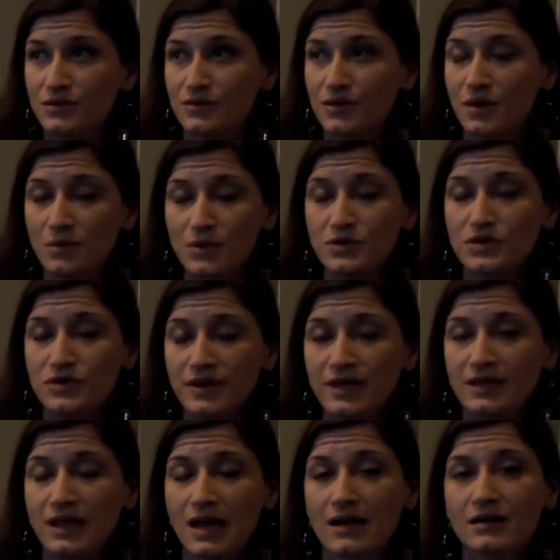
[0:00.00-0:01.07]
almost 3
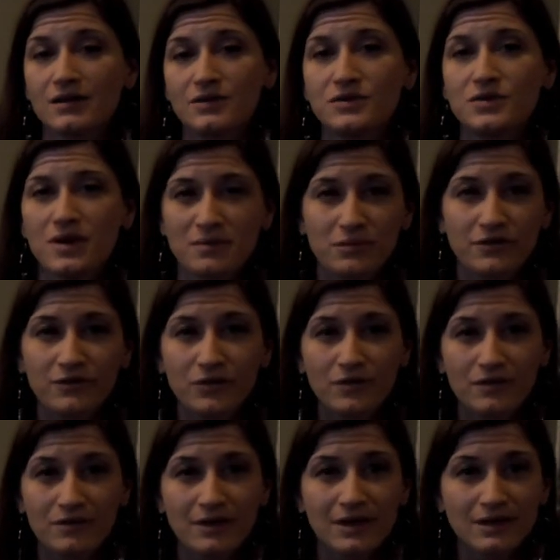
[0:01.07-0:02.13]
o'clock. It was right before
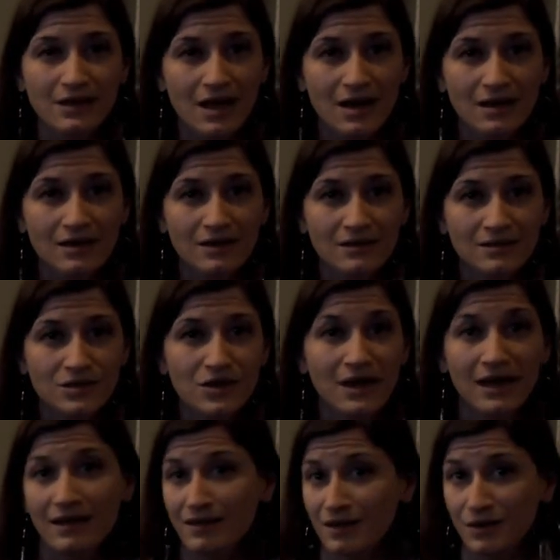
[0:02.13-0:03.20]
3 o'clock. So I
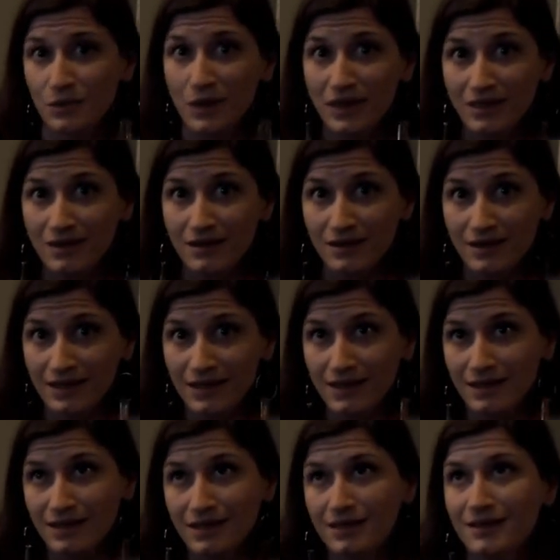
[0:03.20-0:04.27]
got there at 1:30,
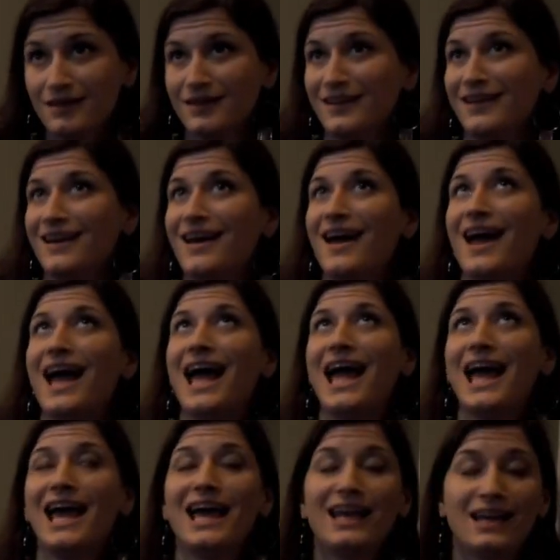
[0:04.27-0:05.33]

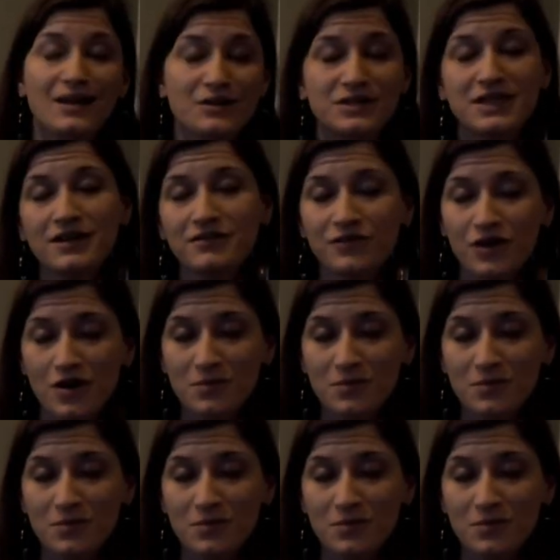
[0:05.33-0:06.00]
and I was there for